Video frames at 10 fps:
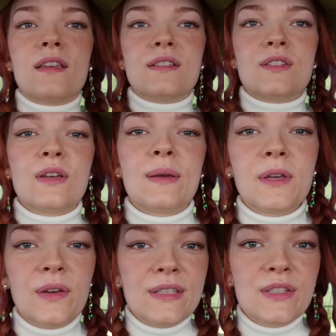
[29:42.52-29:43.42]
So I'm
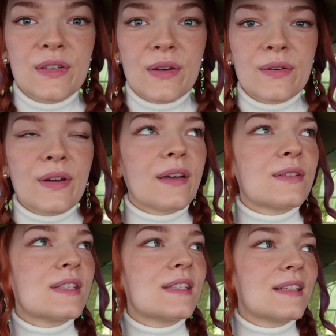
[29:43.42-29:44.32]
going to go
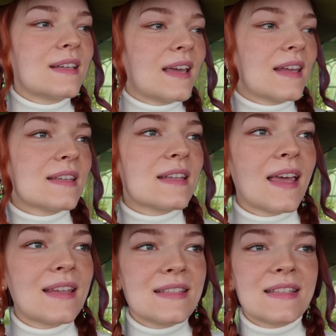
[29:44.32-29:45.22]
around and
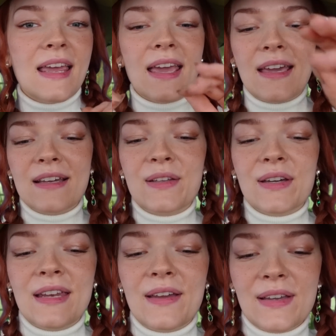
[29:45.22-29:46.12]
take a
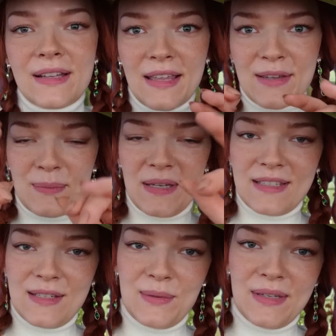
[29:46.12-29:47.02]
look at how your classmates
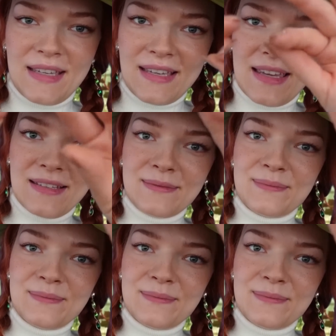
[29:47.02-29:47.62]
are doing again.